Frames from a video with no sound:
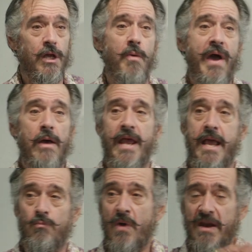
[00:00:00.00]
to go out
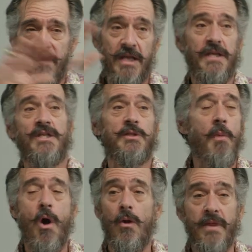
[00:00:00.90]
and renovate these
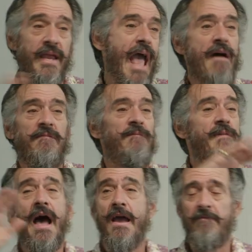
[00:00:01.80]
small. They have
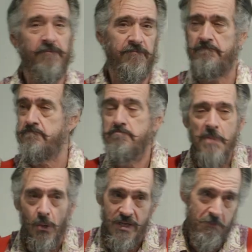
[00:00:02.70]
5
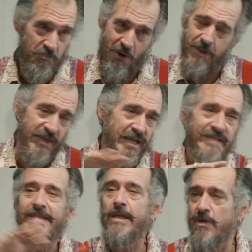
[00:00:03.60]
million. They got
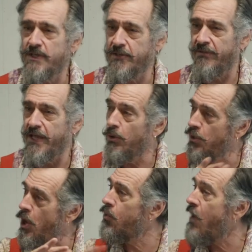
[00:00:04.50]
zillions of little
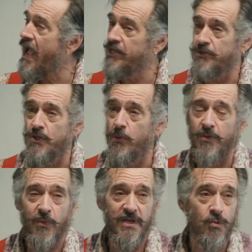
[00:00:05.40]
low-rise 2-
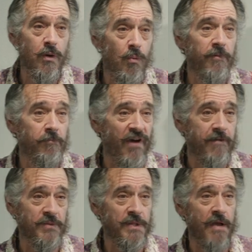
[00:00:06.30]
and 3-story wood
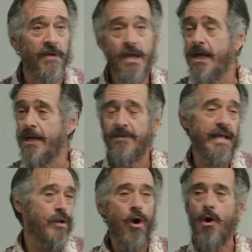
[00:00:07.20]
frame stuff
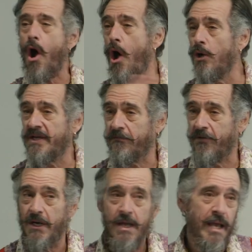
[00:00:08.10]
that are all
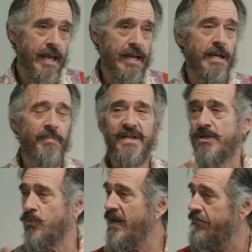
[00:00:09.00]
different. And anybody
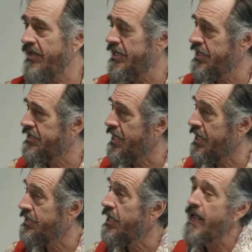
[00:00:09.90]
that's renovated these
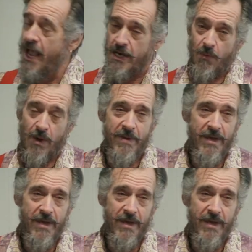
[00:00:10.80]
things and they want to